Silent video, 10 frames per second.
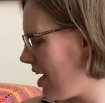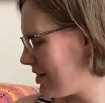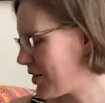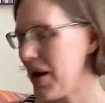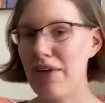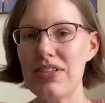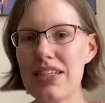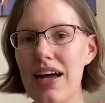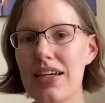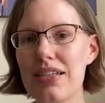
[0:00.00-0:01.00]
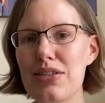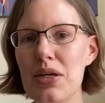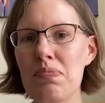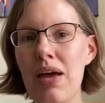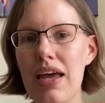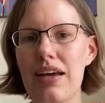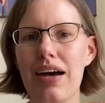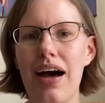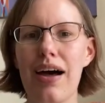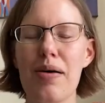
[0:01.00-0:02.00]
So I have decided to make
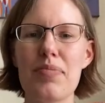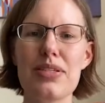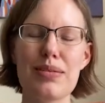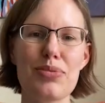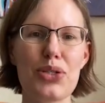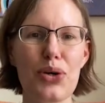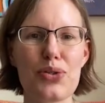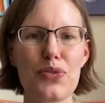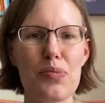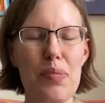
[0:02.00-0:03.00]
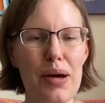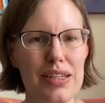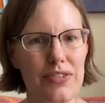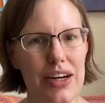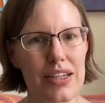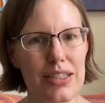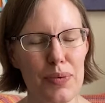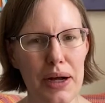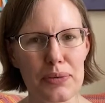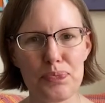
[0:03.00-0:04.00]
some socks for my best friend as
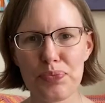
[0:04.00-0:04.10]
well.